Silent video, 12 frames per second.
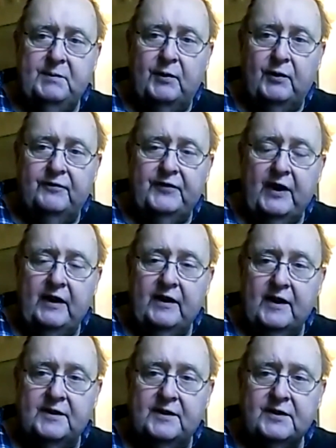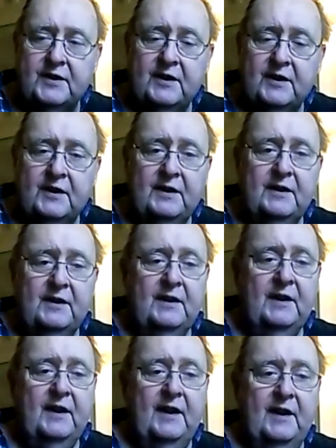portfolios
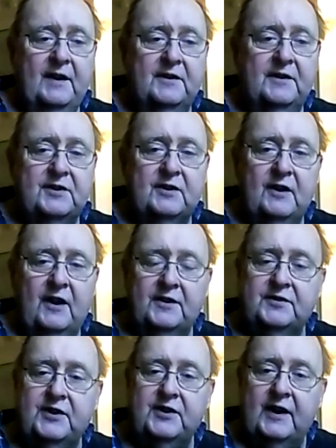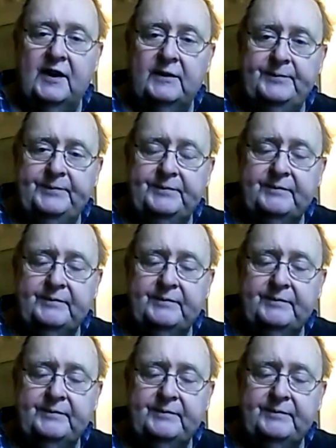this last year.